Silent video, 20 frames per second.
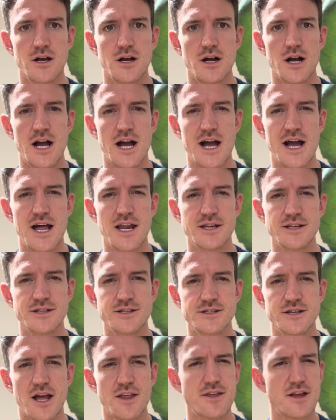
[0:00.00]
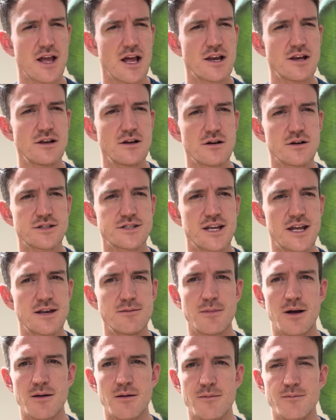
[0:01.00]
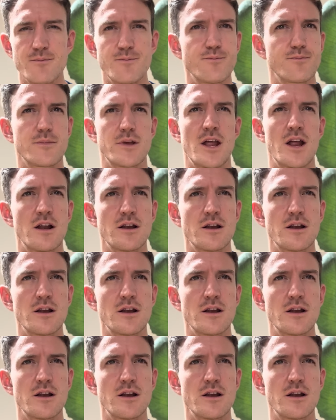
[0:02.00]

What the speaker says: and I think I looked in my yeah,